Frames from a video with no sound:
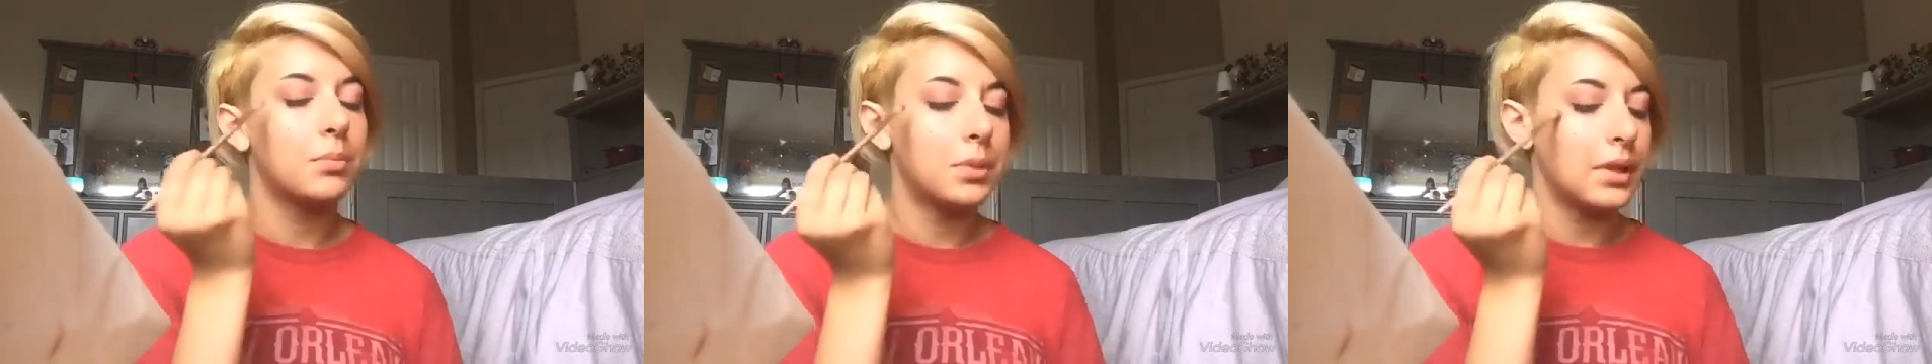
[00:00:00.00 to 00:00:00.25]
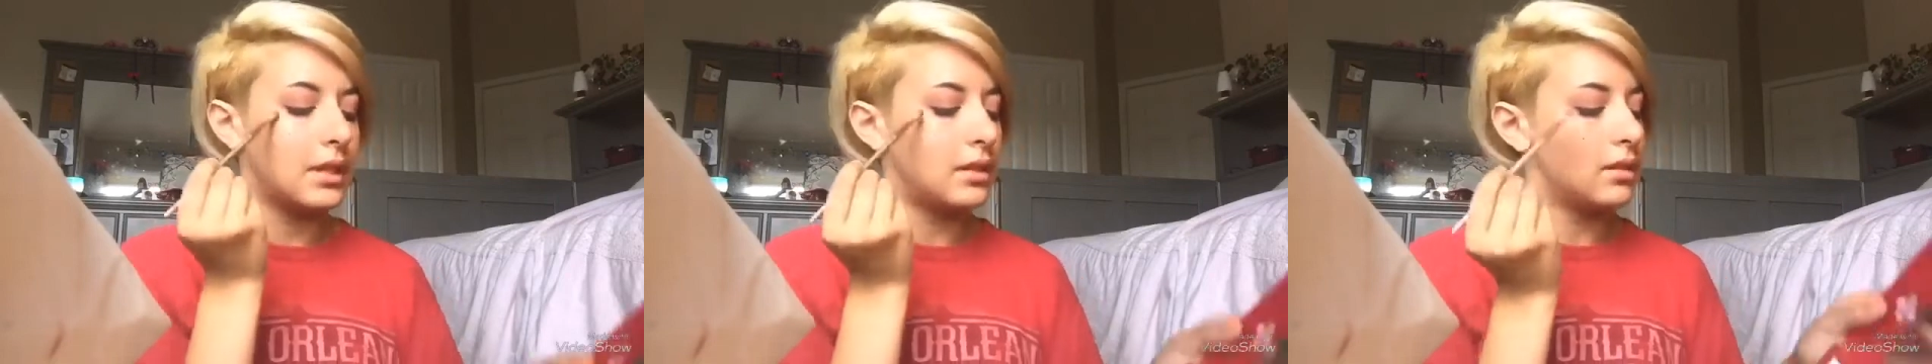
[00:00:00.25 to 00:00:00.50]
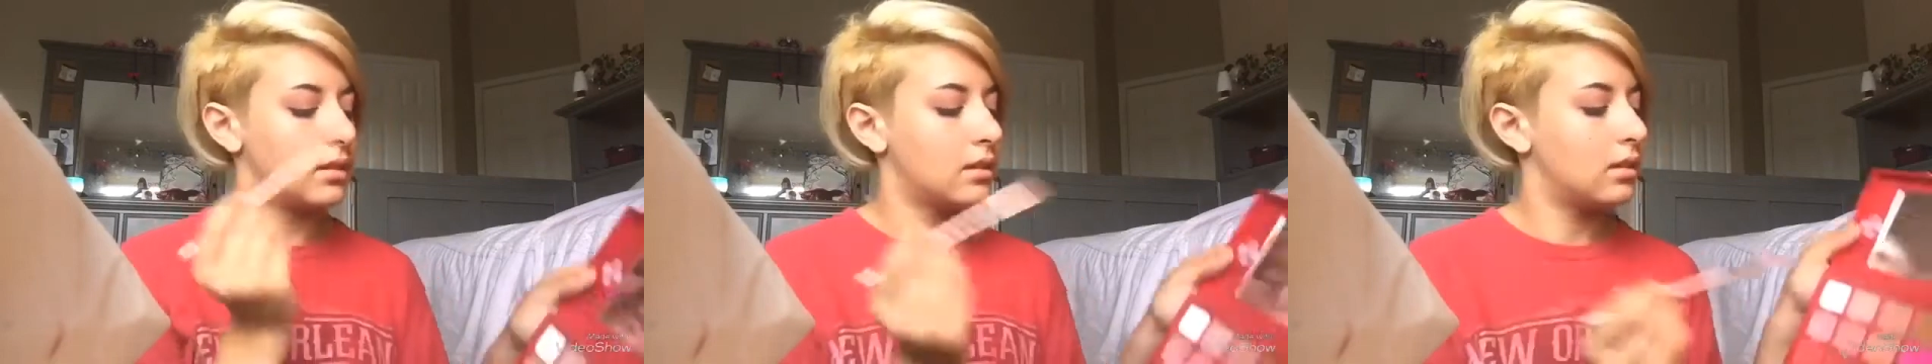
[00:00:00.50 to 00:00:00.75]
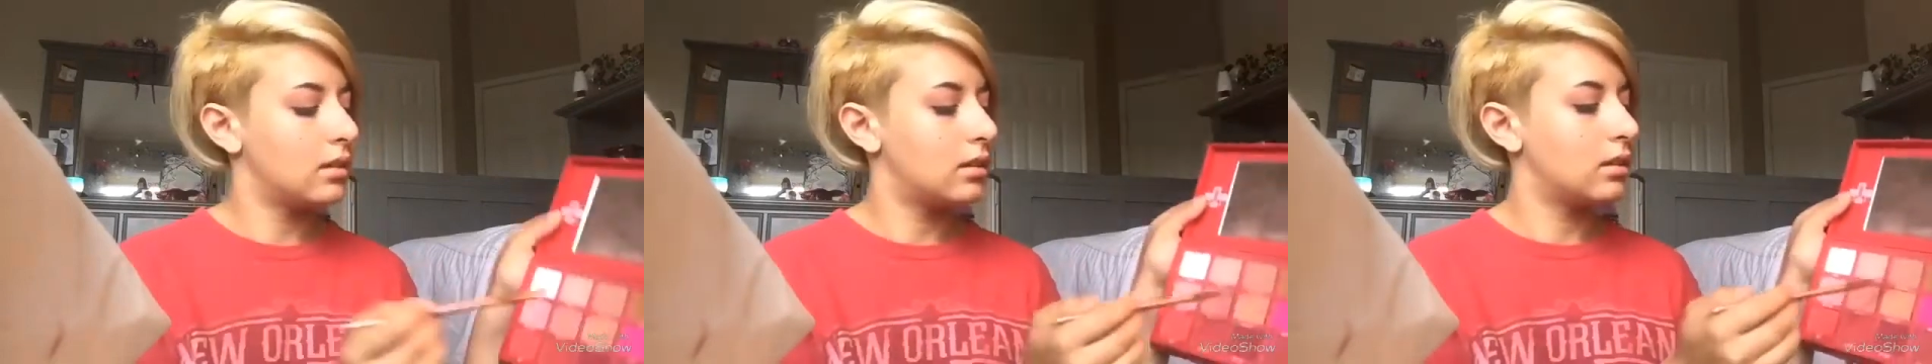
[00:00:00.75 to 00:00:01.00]
blend
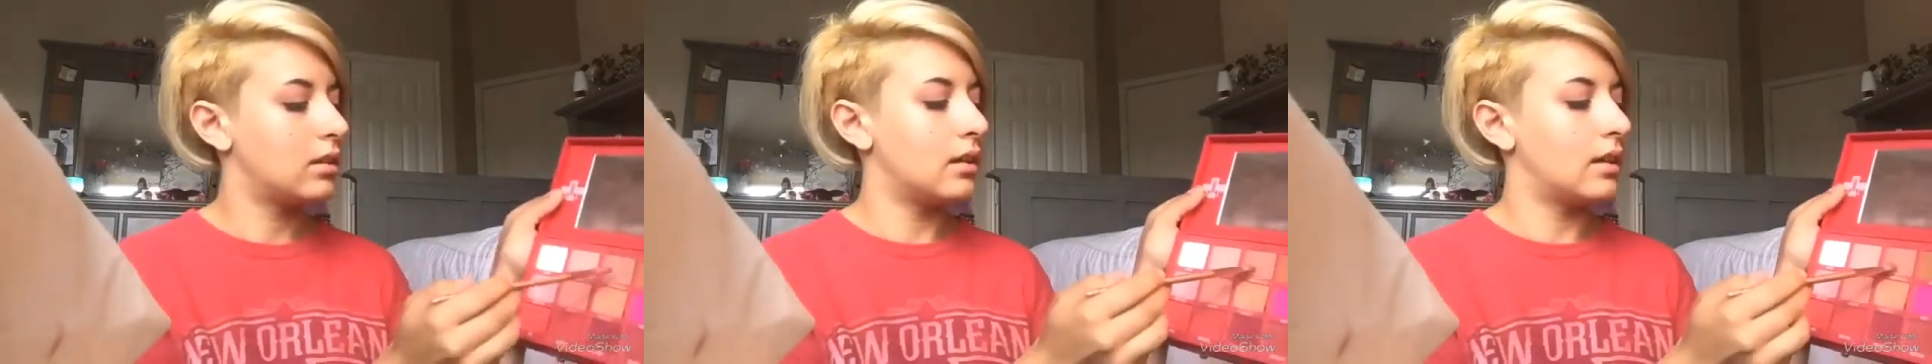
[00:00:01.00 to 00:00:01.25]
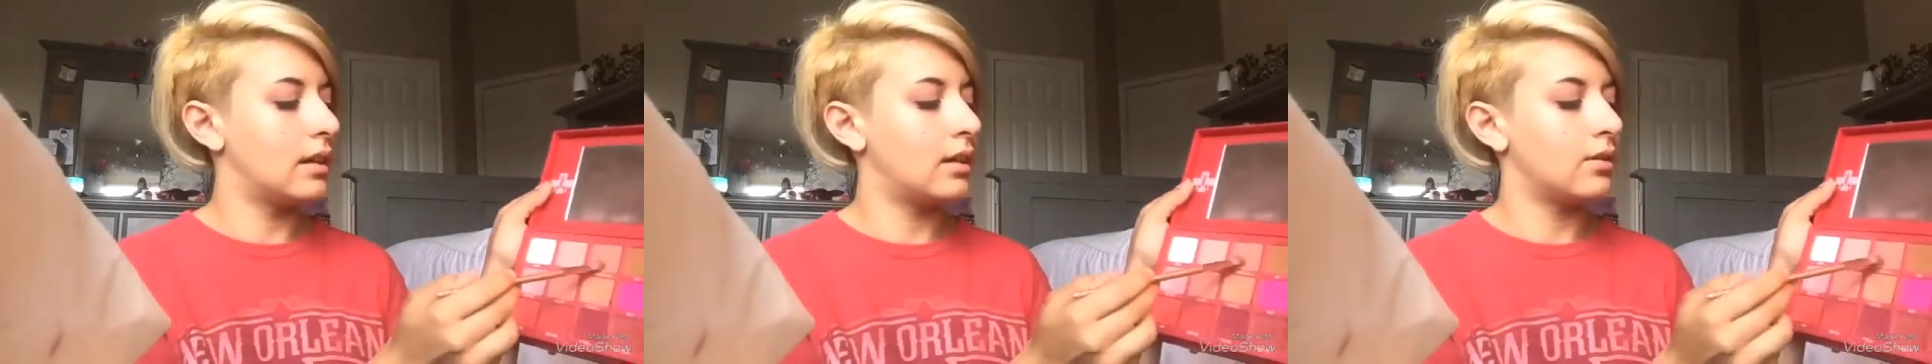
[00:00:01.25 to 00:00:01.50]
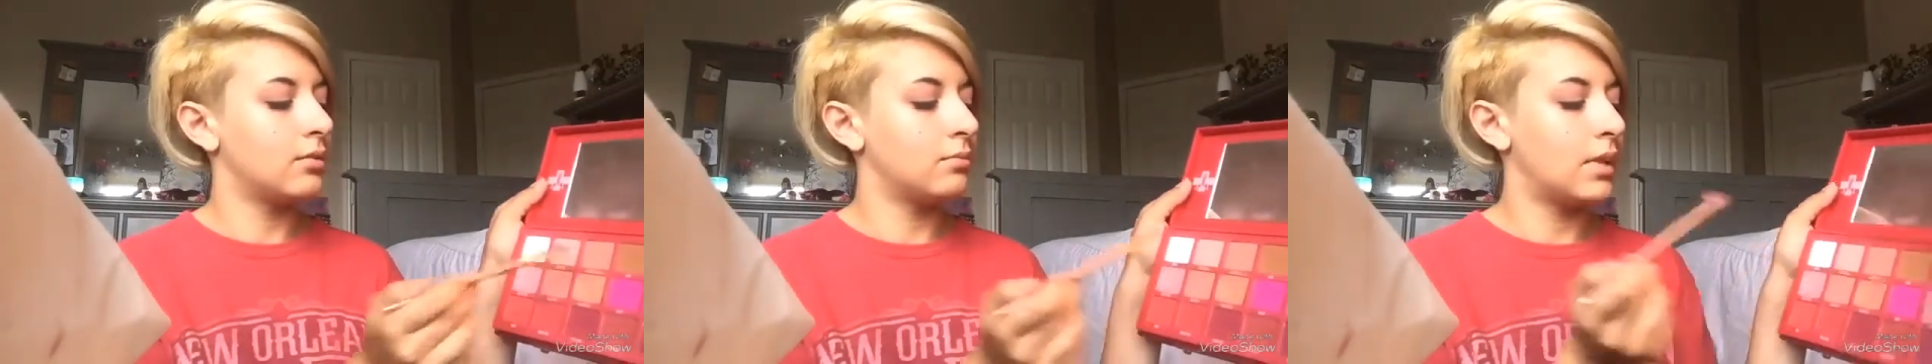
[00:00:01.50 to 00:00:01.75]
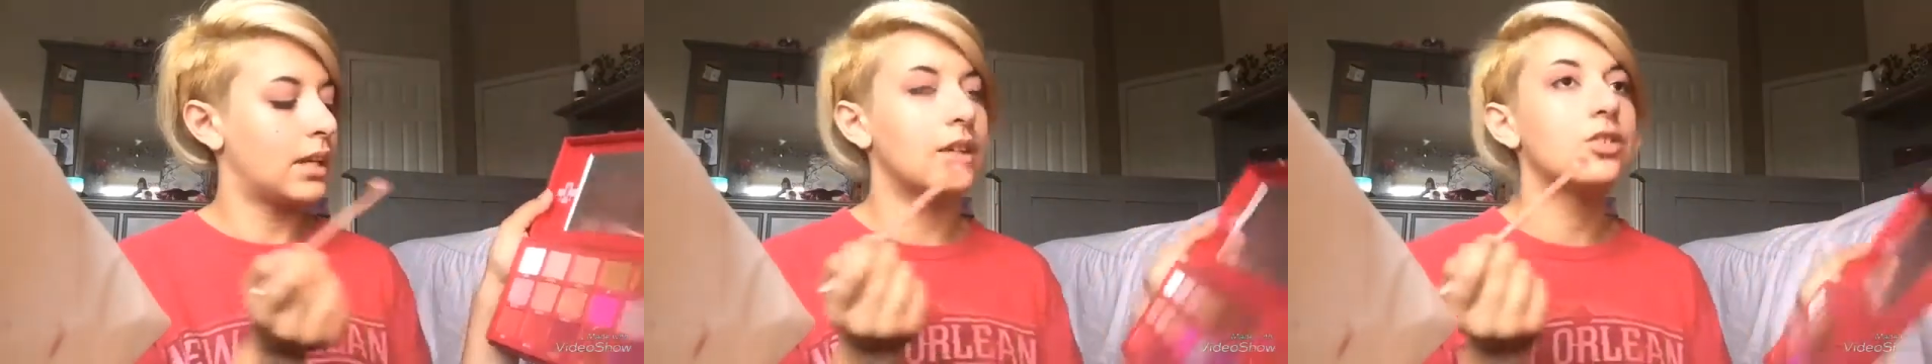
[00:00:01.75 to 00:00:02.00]
out
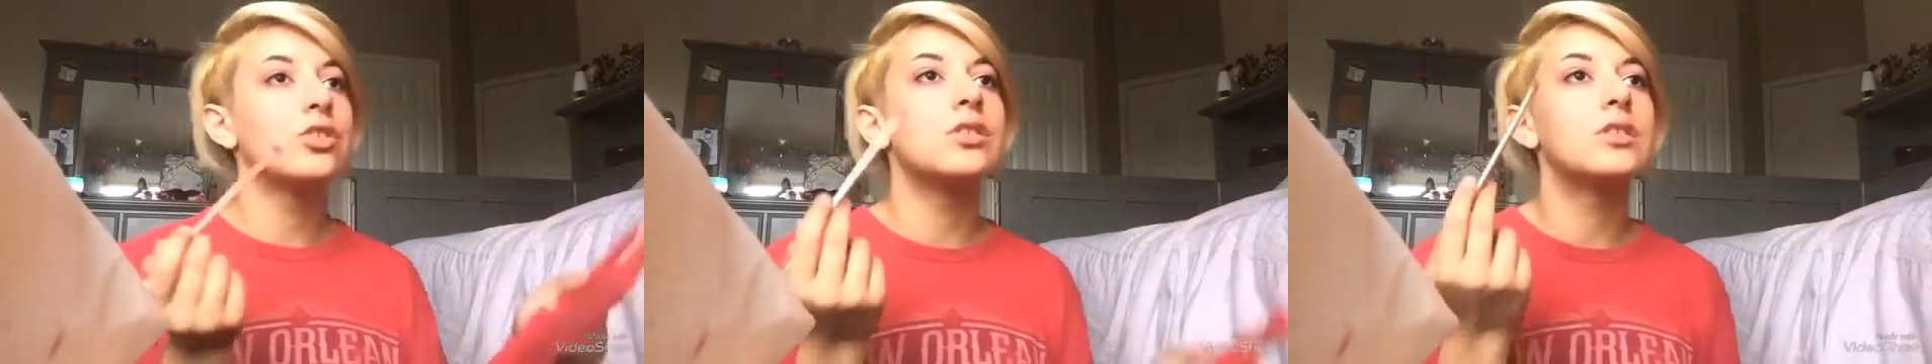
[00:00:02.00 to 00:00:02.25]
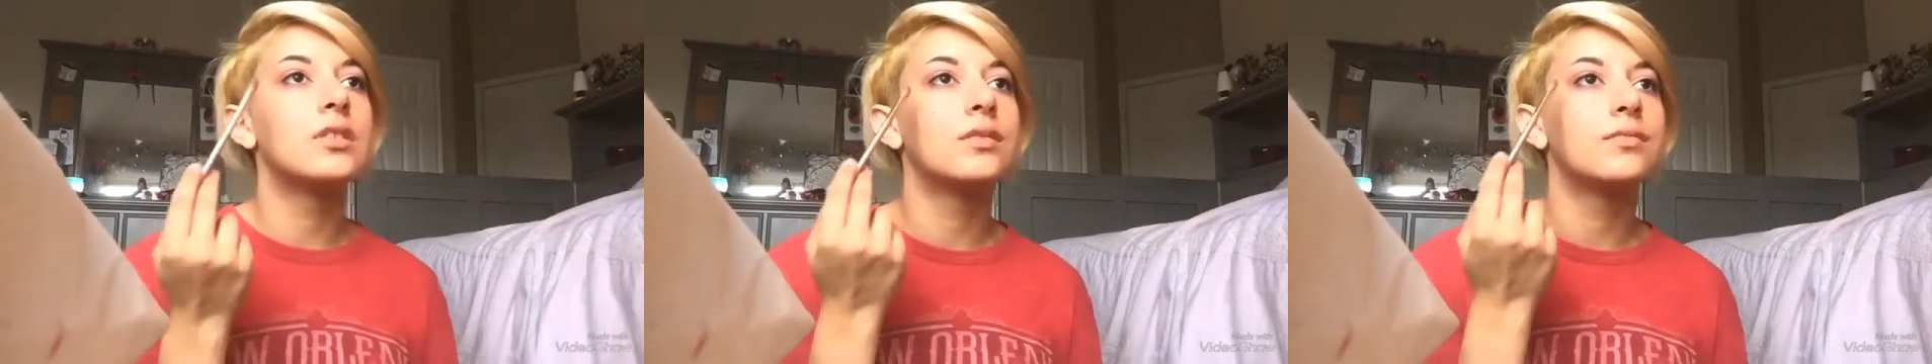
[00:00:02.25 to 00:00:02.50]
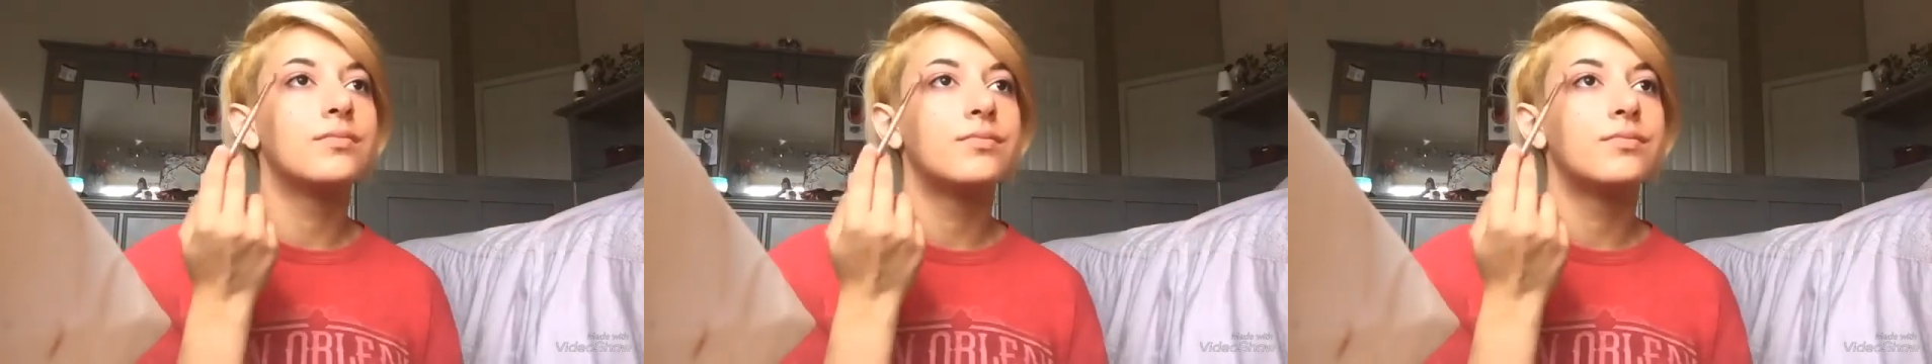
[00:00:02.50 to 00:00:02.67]
my edges.